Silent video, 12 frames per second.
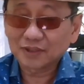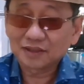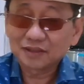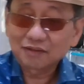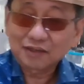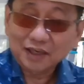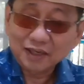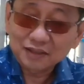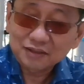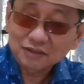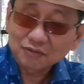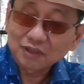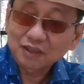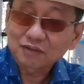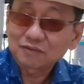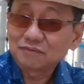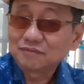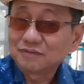But look at it, so
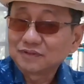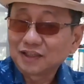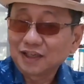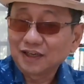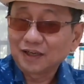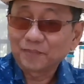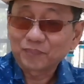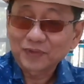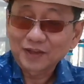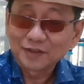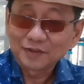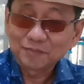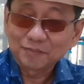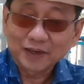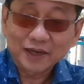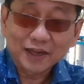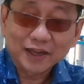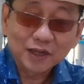little. Yeah.
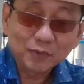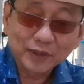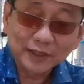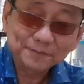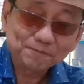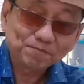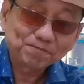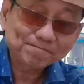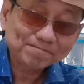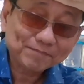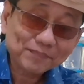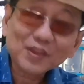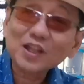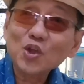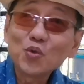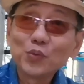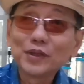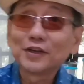But anyway,
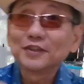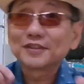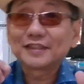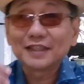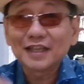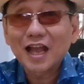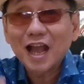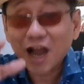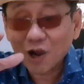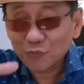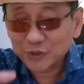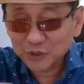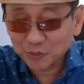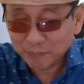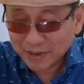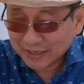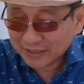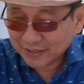we're gonna see how we're gonna
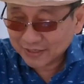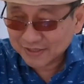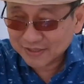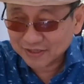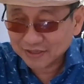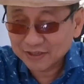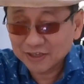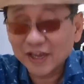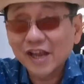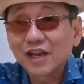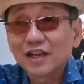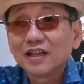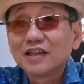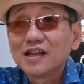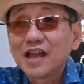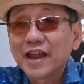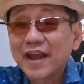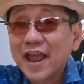make this
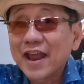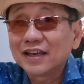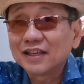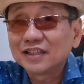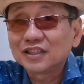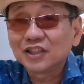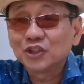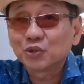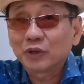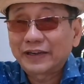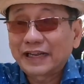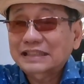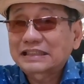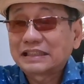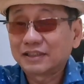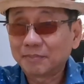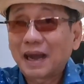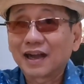and add this into our
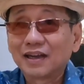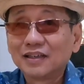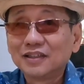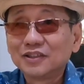nasi lemak.